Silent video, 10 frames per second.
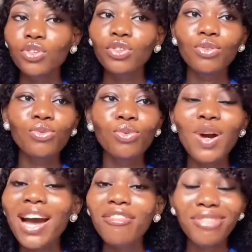You will
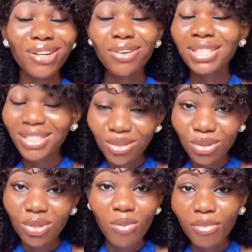have record
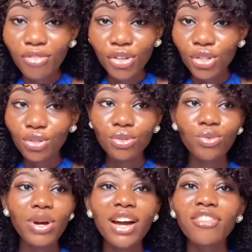deals coming for you. You
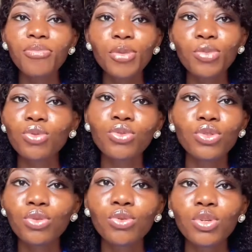will have people, you
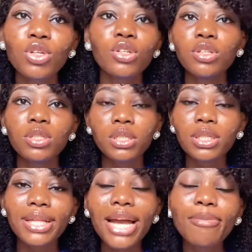know, the
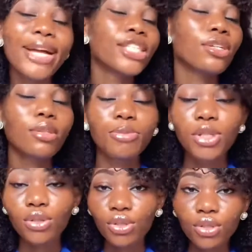limelight's gonna be
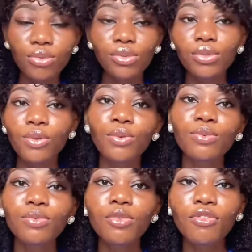on you. So
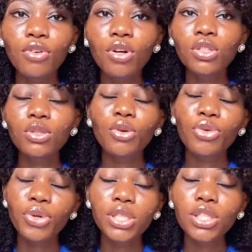Focus on
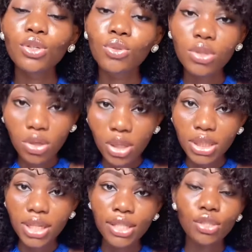creating good
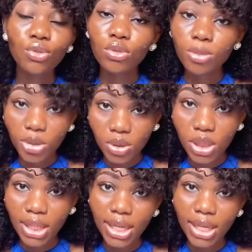content, good music,